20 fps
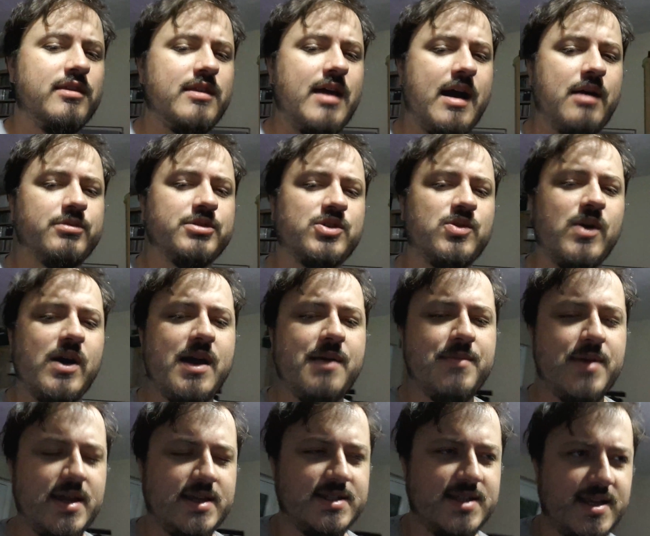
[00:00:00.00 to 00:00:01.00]
that was quite
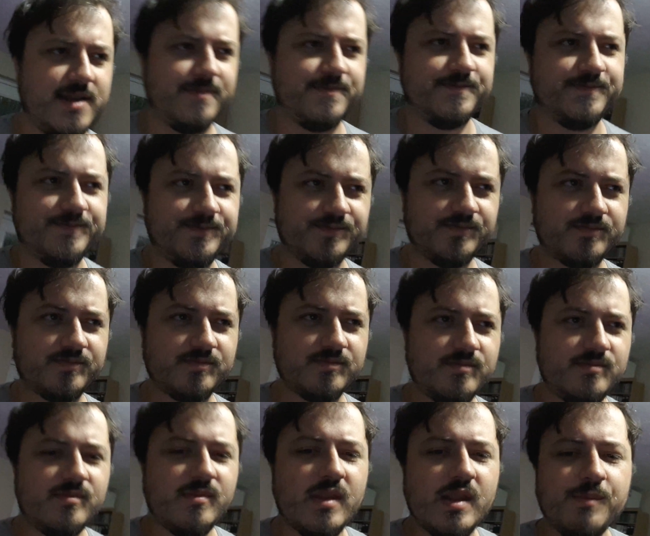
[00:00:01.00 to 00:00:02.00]
amazing.
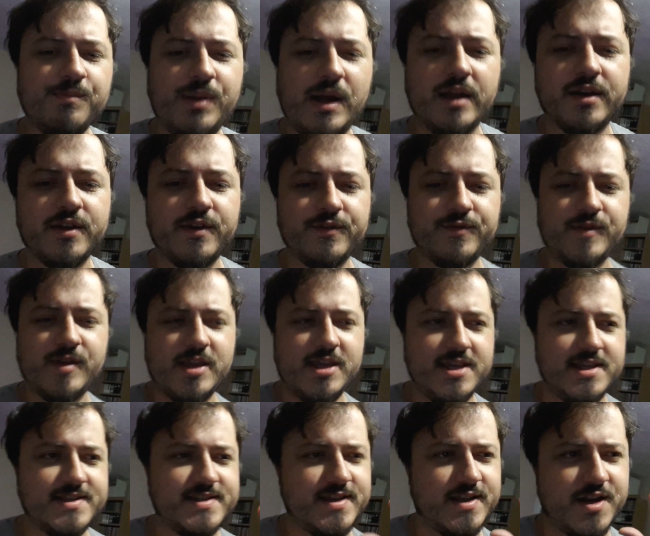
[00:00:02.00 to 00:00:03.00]
But
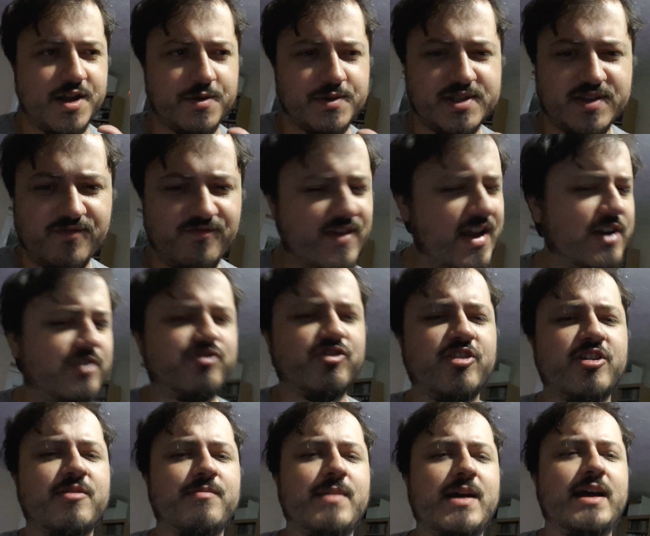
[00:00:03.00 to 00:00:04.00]
he's a
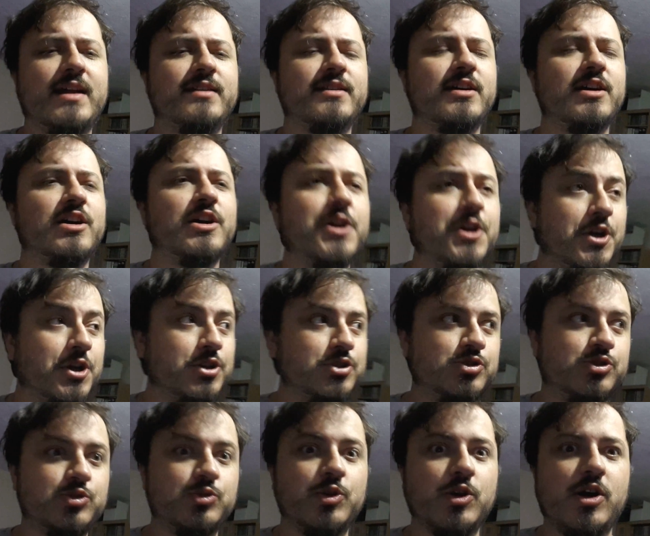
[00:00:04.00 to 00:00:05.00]
veteran commander.
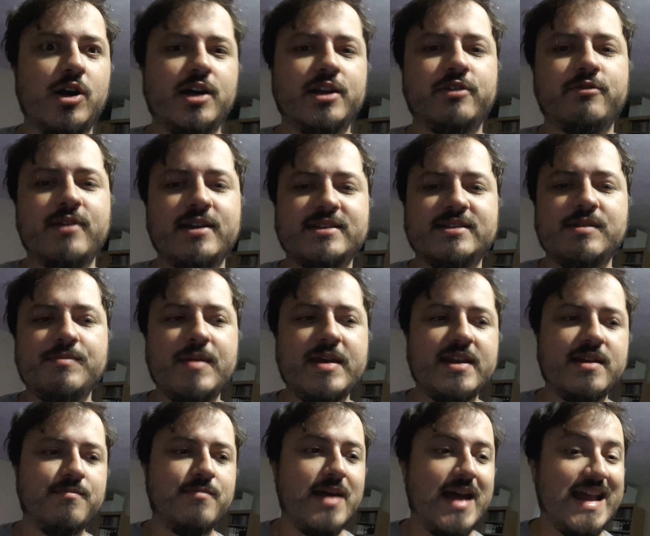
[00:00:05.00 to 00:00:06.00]
Do not
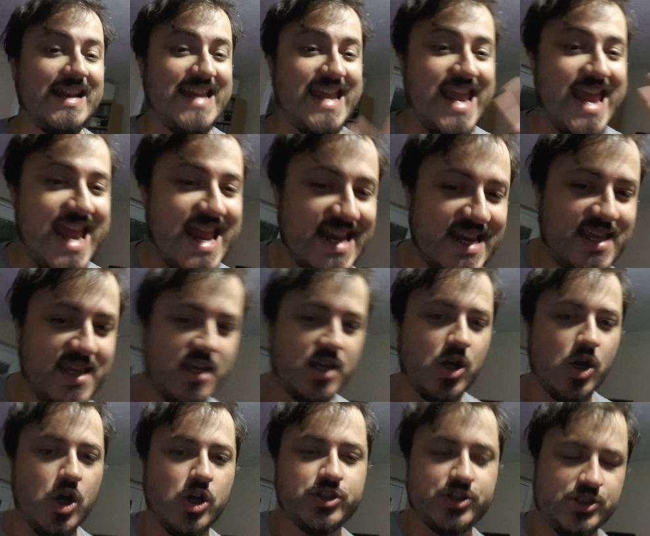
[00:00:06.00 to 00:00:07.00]
underestimate him at any
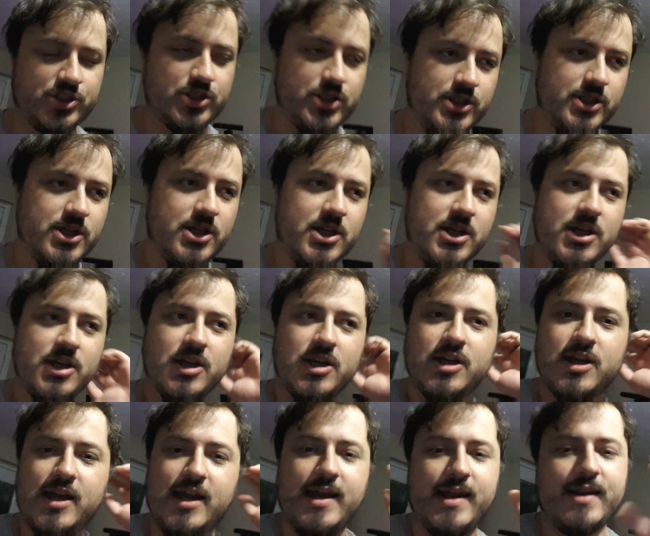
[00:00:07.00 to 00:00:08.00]
cost.
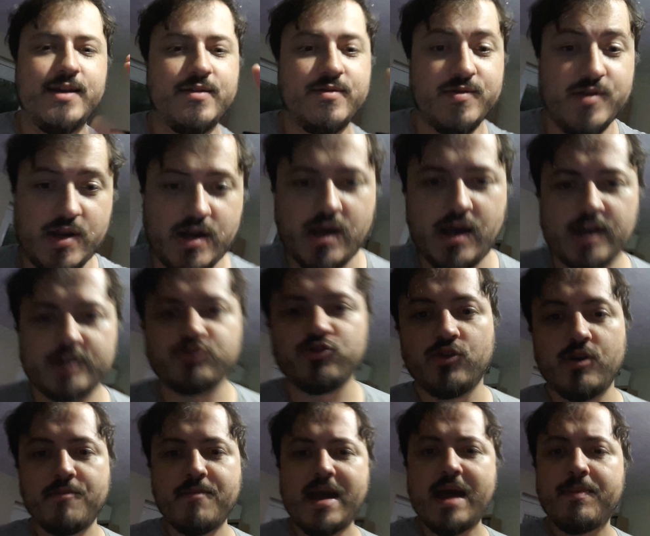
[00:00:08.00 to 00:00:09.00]
And I'd
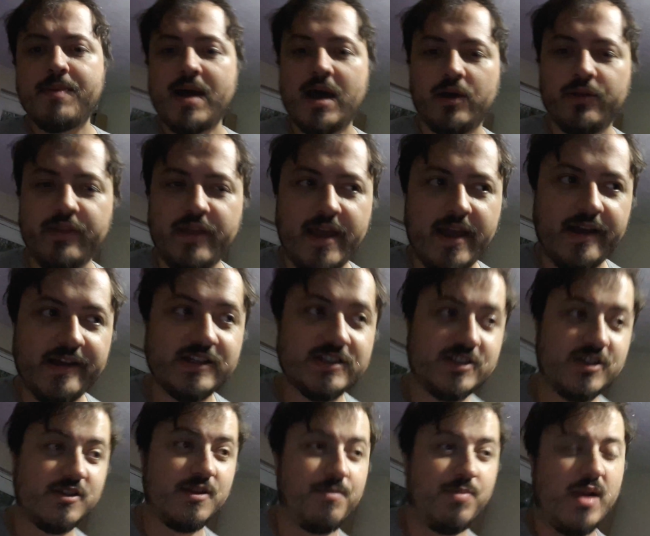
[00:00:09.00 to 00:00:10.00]
drawn a map out there,
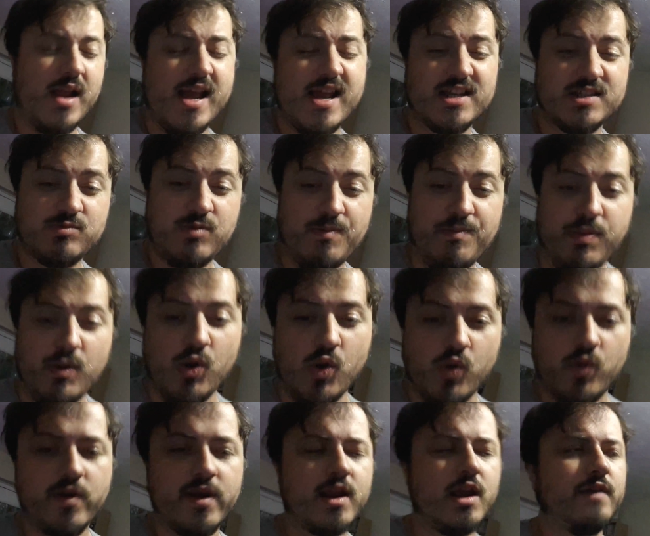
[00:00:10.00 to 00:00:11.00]
so the players were
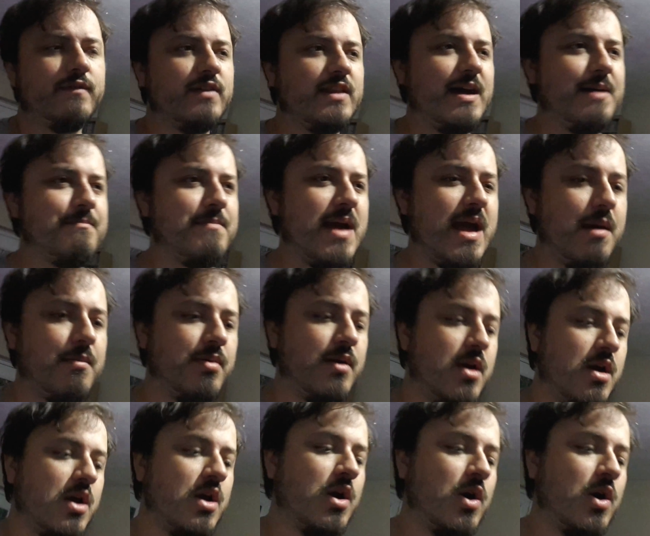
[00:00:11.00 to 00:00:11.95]
poring over that map,